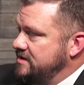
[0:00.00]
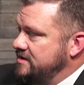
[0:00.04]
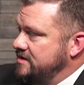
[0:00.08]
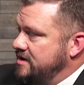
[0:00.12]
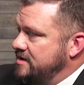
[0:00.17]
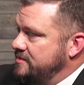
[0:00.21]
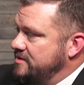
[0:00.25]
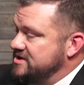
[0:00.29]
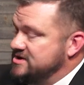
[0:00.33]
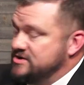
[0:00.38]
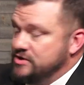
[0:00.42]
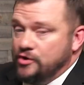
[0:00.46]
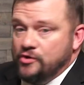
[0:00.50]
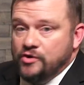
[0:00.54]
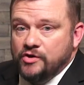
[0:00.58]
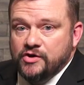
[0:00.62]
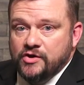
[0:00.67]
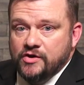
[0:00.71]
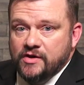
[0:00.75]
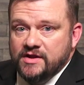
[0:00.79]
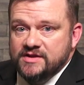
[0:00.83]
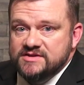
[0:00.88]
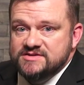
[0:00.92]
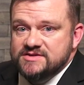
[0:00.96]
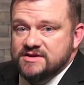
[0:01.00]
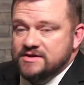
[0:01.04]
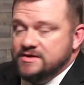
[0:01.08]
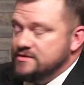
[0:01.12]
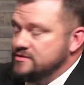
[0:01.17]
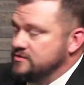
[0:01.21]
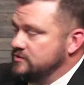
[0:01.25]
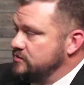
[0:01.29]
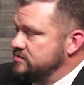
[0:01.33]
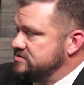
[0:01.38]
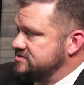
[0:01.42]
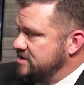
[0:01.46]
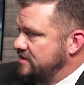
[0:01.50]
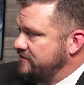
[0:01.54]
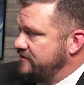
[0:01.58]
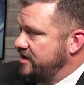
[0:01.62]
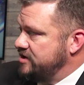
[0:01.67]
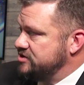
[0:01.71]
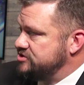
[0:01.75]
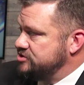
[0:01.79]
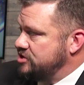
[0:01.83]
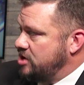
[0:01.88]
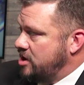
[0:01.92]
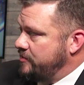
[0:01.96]
material goods, through
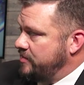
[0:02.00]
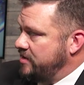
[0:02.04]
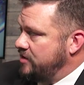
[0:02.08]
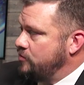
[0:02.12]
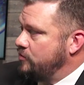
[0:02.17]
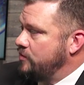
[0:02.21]
Salvation Army.